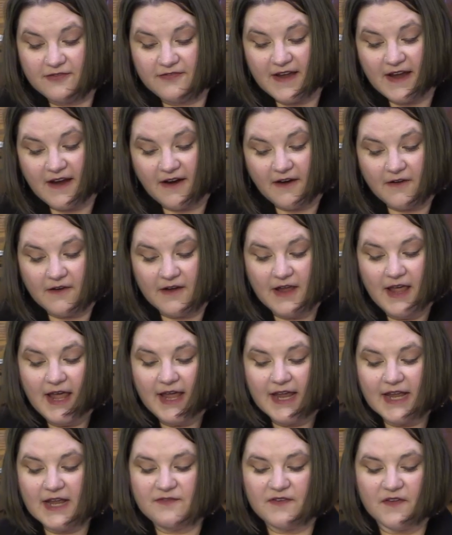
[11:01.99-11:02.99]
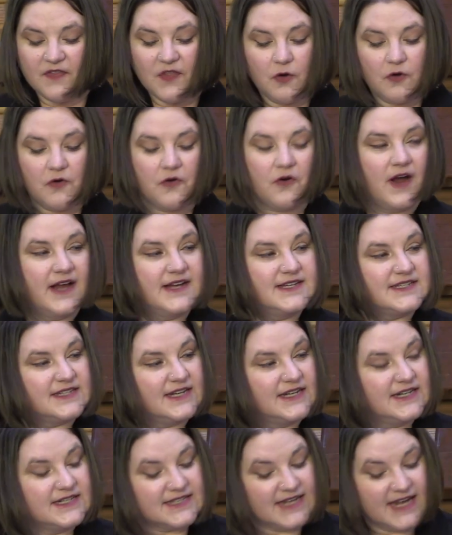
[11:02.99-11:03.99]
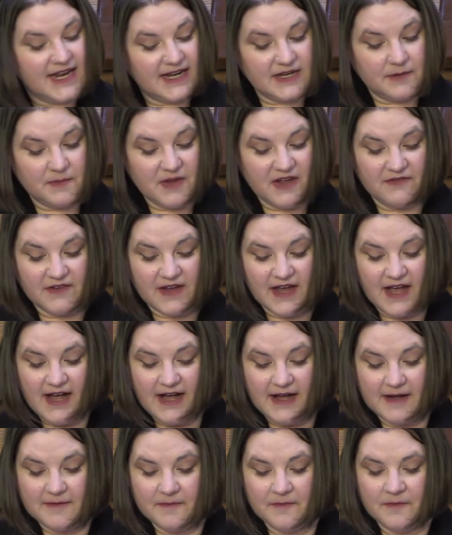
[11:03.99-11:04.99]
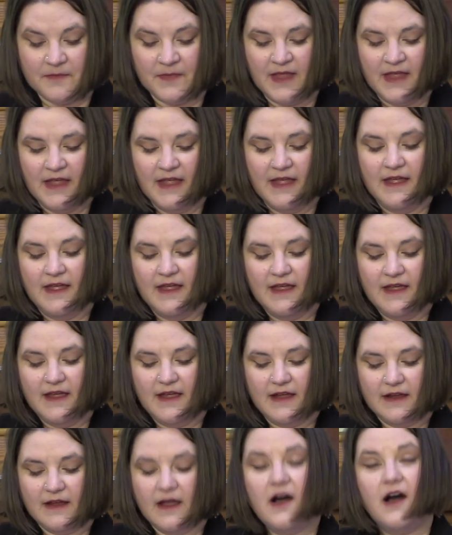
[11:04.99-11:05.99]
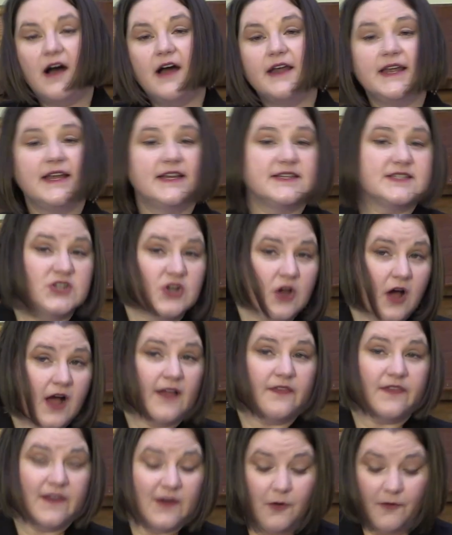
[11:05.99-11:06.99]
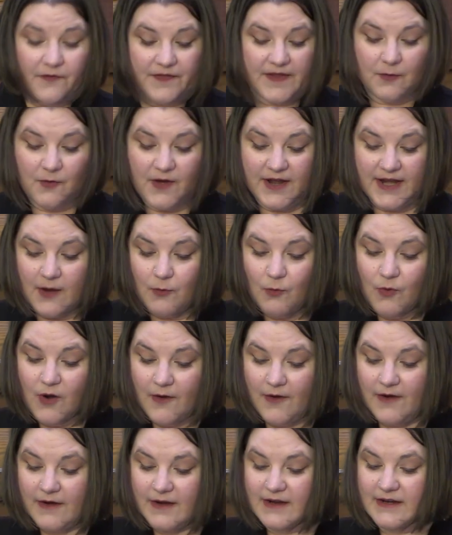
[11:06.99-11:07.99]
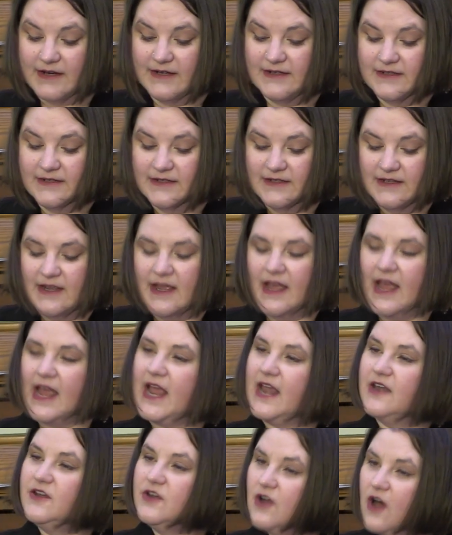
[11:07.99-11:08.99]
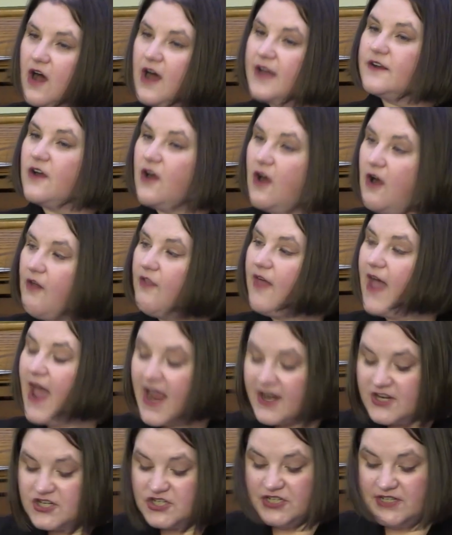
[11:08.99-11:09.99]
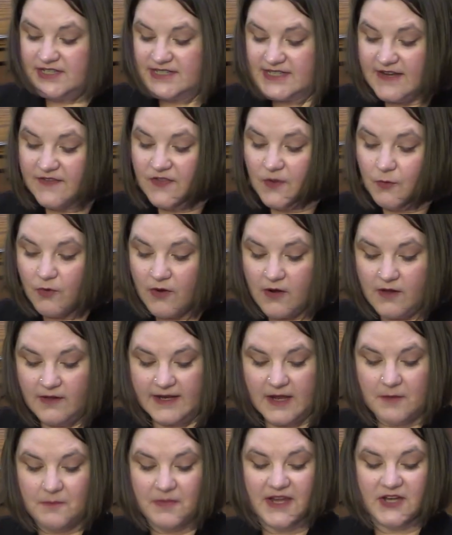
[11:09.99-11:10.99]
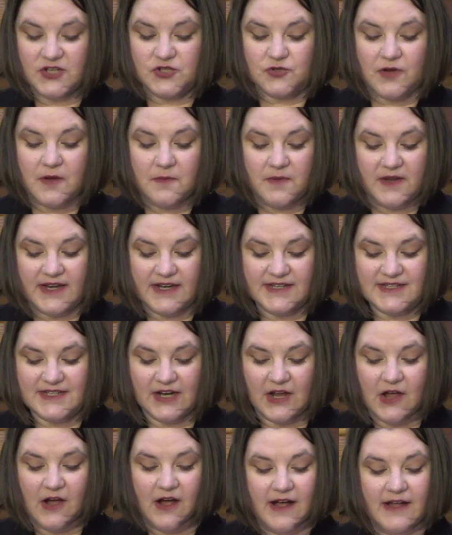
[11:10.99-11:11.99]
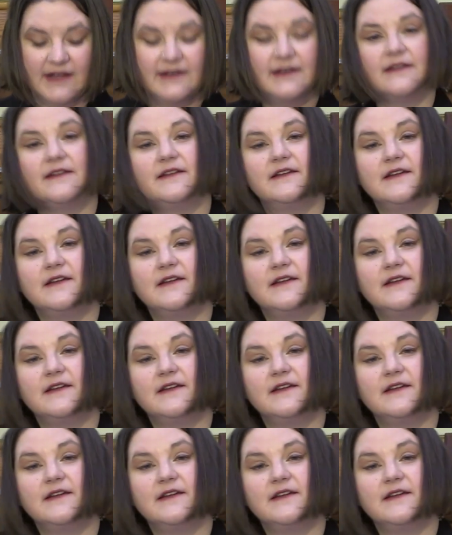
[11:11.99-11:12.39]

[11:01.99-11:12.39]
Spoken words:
fair, even though Christ and his kingdom have come. God is not the only one at work, and not all actions in the world can be attributed to God.